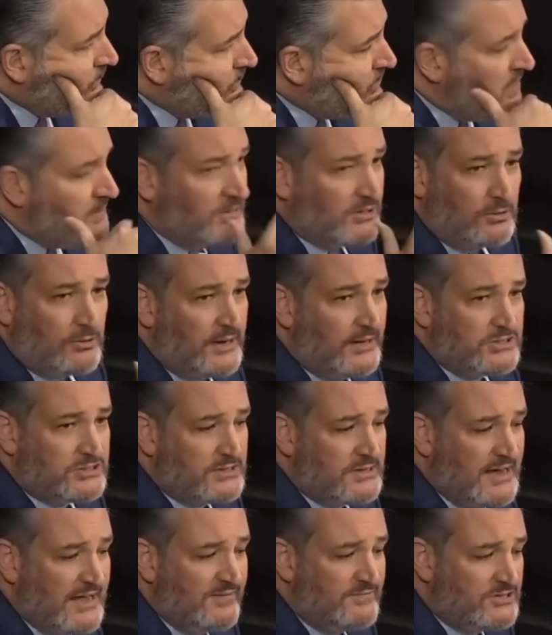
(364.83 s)
Democrats
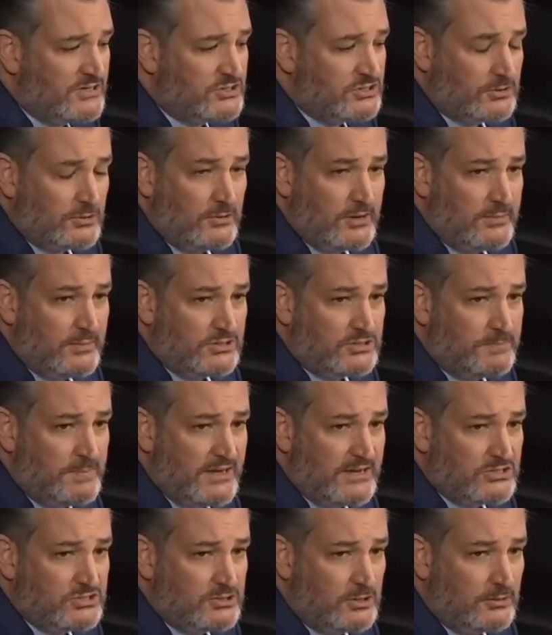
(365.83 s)
can have disagreements
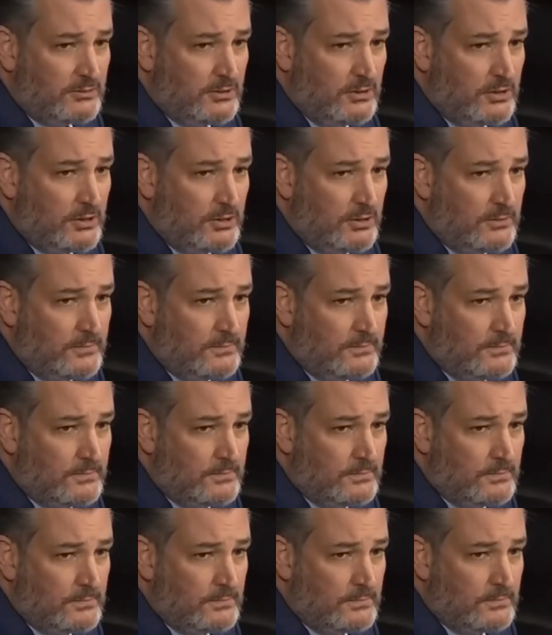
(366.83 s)
based on law,
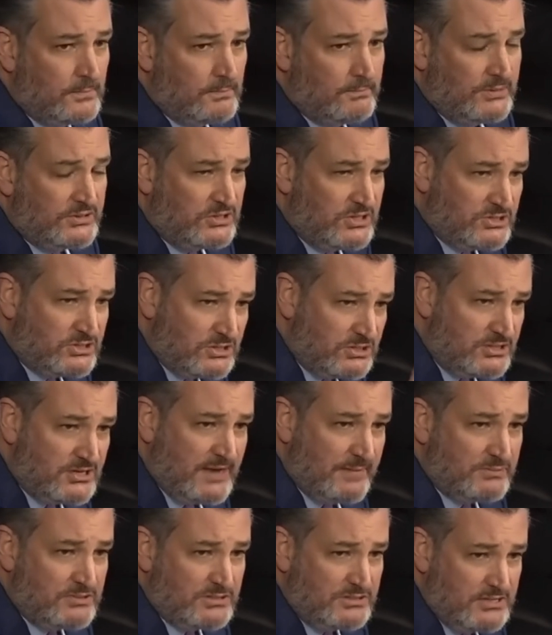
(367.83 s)
but this
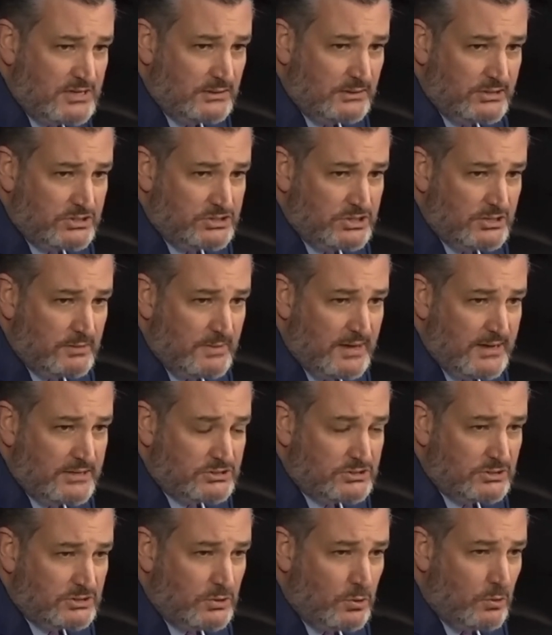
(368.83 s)
attempt to
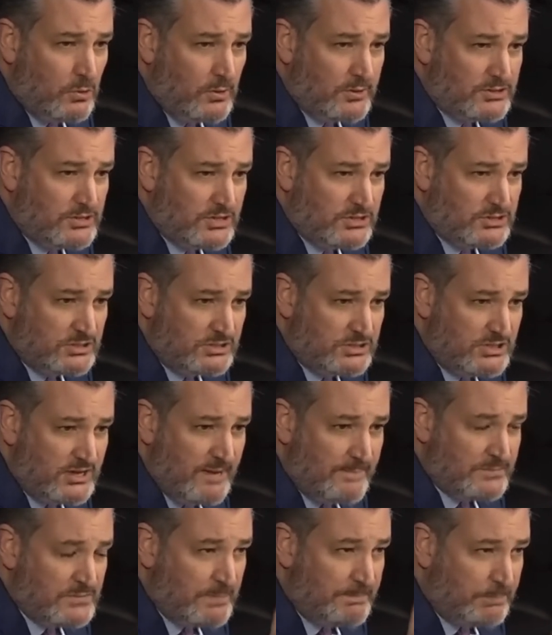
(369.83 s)
delegitimize the court, this
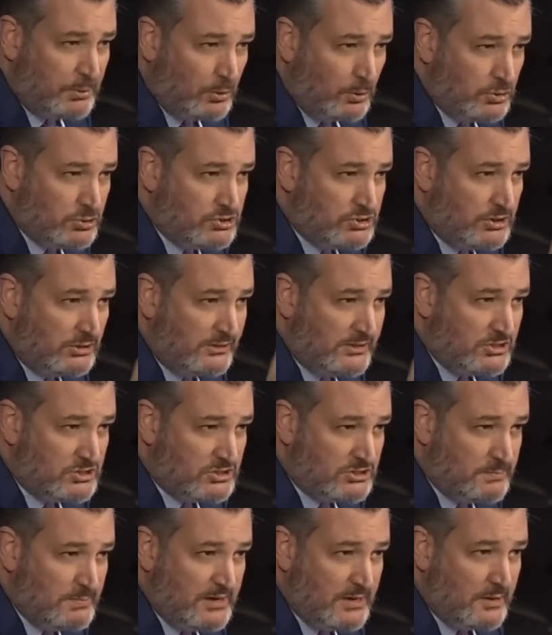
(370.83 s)
attempt to personally
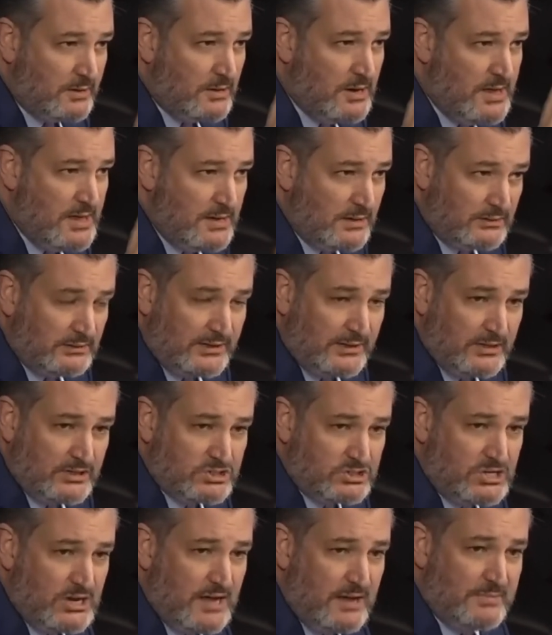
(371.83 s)
smear
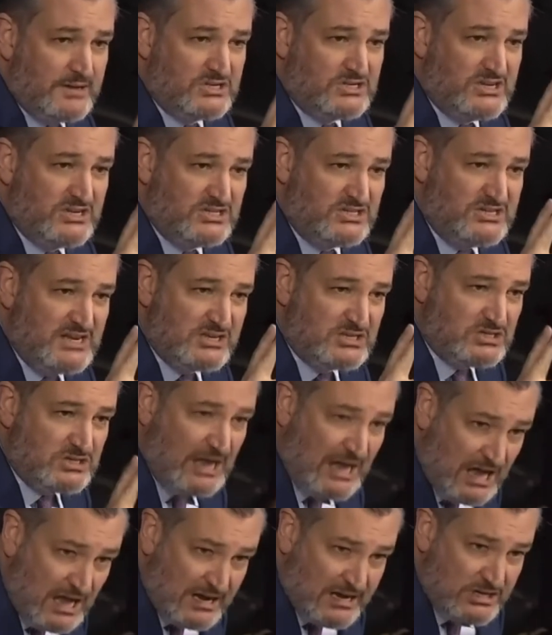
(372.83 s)
Clarence Thomas is
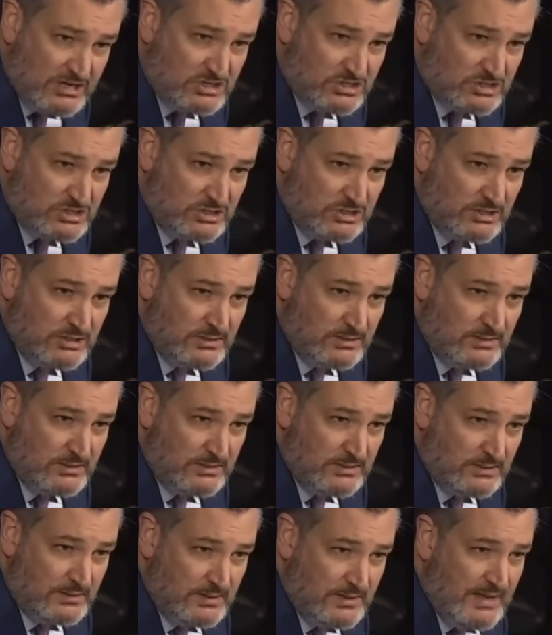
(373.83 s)
dishonest,
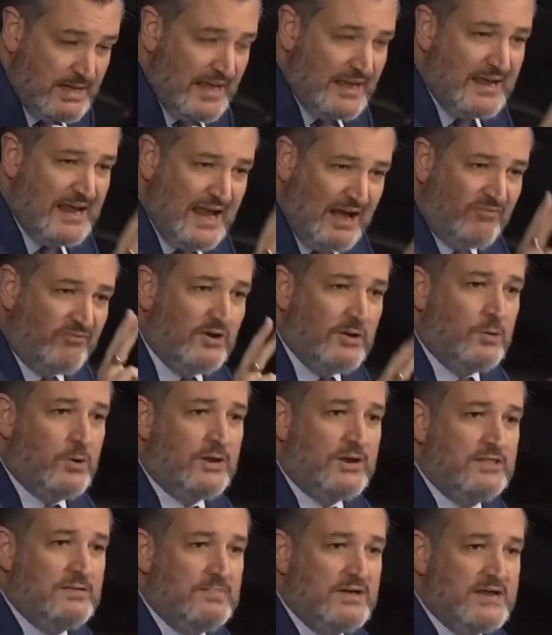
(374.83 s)
and
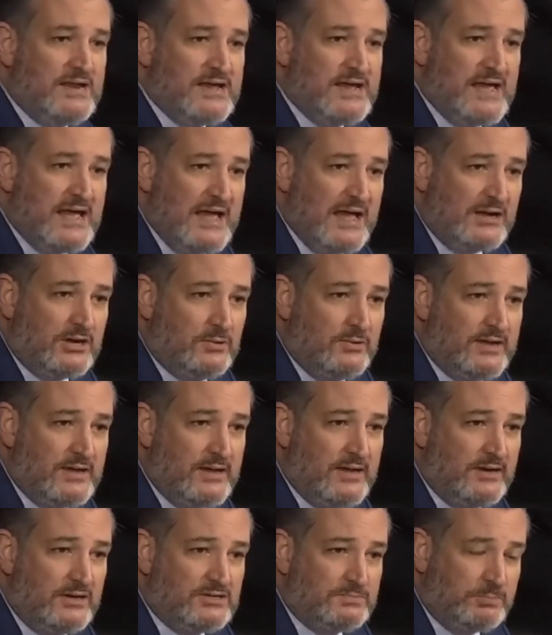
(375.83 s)
everyone in the media echoing
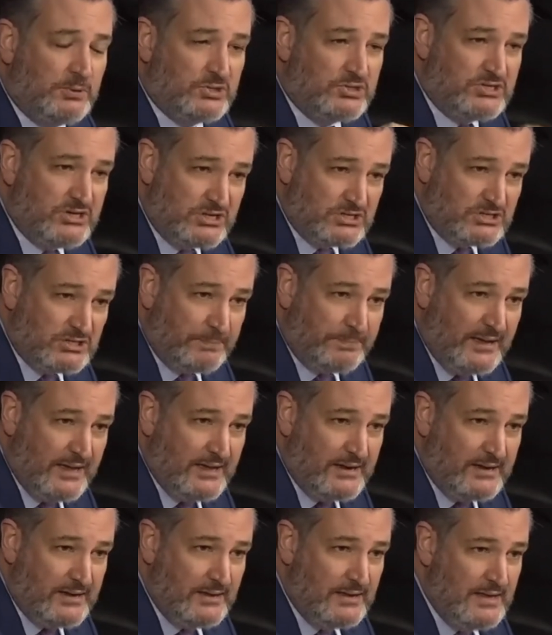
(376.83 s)
it is
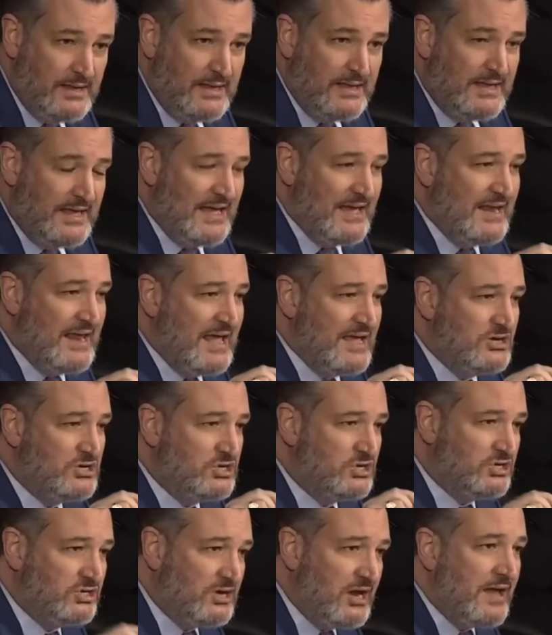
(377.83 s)
participating in a
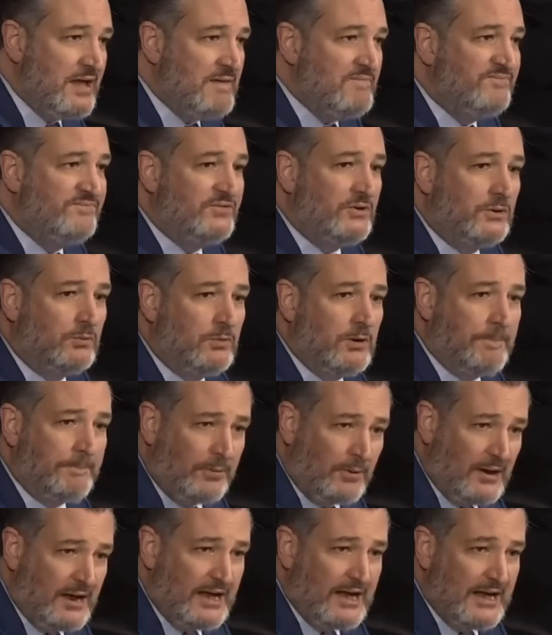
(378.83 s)
shameful
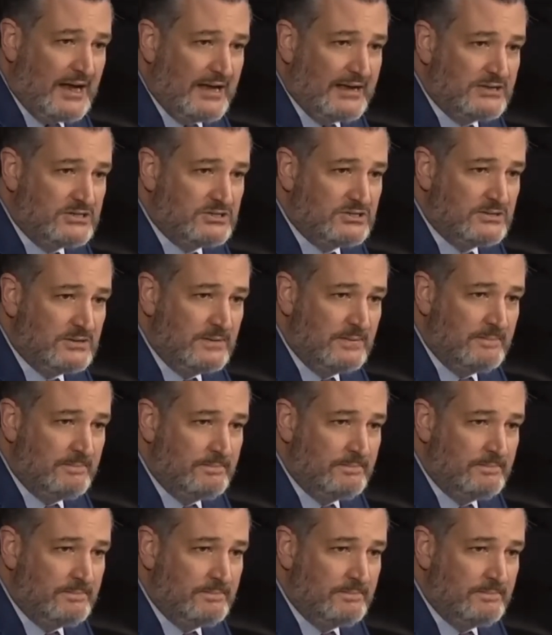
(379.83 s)
reprise